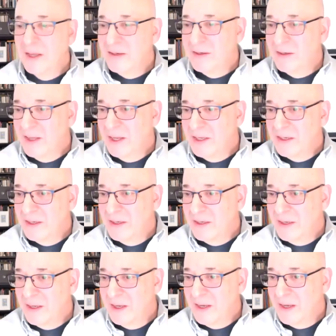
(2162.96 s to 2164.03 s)
Diana
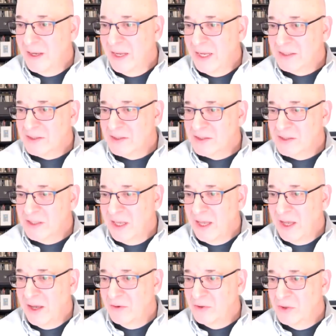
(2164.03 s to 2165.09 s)
uh, asks
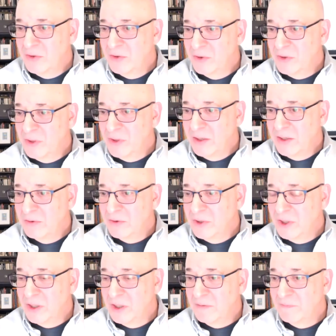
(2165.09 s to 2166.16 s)
how you how do you
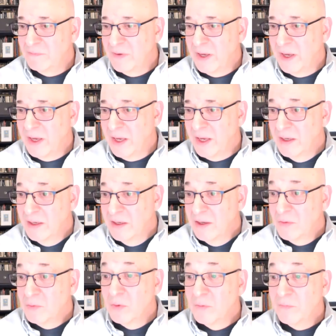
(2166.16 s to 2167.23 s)
leave uh,
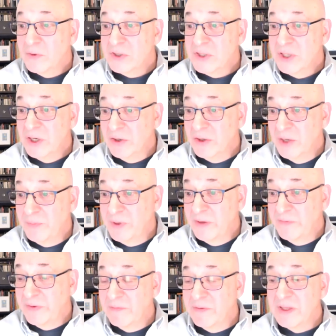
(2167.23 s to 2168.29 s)
room for serendipity
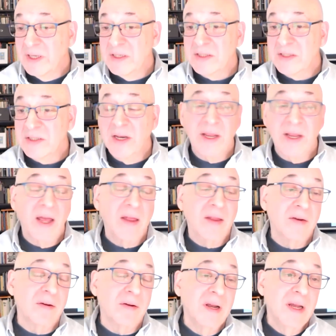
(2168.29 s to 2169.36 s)
if everything is on a
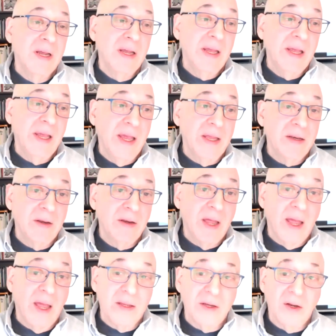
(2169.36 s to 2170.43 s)
calendar? And
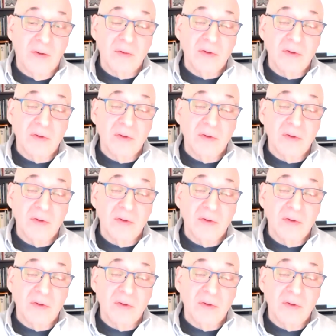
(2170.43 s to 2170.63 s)
yeah, you know,